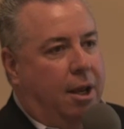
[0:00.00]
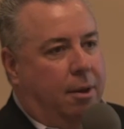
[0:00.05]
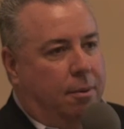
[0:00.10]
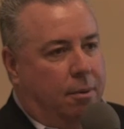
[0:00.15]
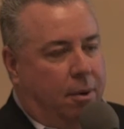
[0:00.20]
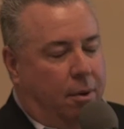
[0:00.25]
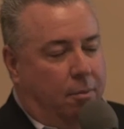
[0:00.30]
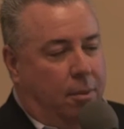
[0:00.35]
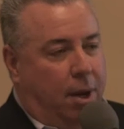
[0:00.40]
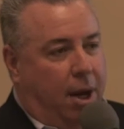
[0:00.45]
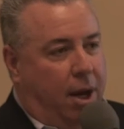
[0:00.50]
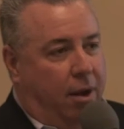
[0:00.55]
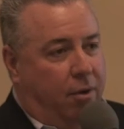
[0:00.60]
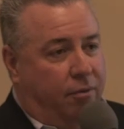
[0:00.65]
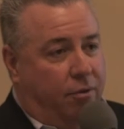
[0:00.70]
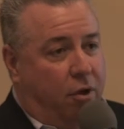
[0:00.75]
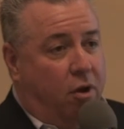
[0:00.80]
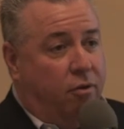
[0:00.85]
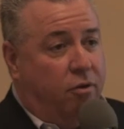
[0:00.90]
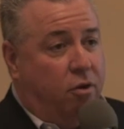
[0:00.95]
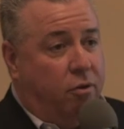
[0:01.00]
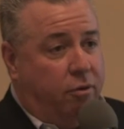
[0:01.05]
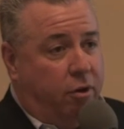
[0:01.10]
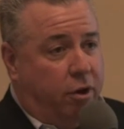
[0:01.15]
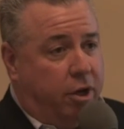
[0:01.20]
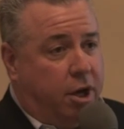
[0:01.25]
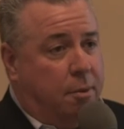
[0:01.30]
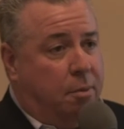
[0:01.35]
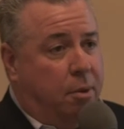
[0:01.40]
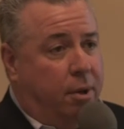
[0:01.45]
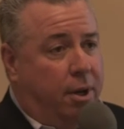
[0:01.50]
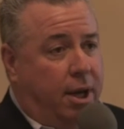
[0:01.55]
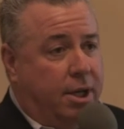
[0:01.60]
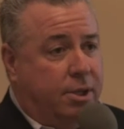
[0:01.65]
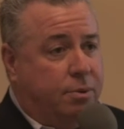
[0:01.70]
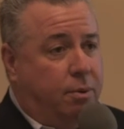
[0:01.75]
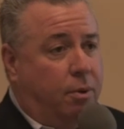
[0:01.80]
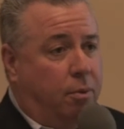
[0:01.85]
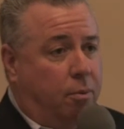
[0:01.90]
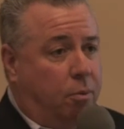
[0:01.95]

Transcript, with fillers: It, it may evolve over a couple days with a,